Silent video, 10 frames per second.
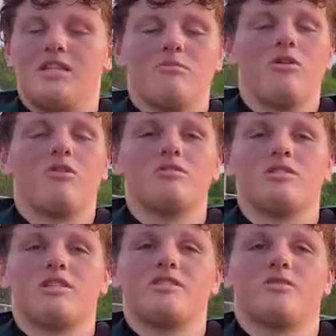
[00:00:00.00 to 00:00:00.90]
team goals
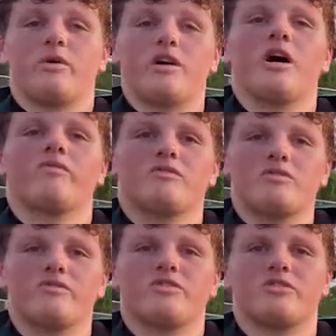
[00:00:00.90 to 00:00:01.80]
is to win
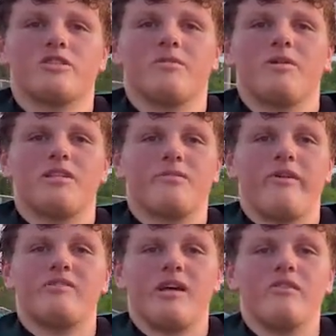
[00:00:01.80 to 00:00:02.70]
conference for sure. I mean, I think
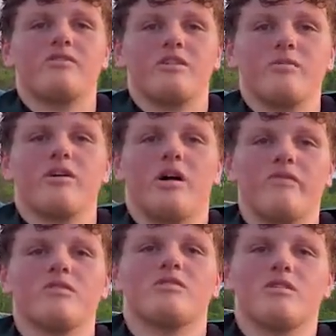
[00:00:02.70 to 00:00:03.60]
we have the talent this year to win
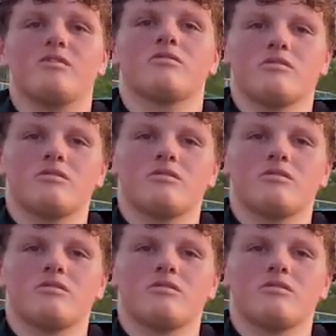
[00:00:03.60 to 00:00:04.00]
conference. So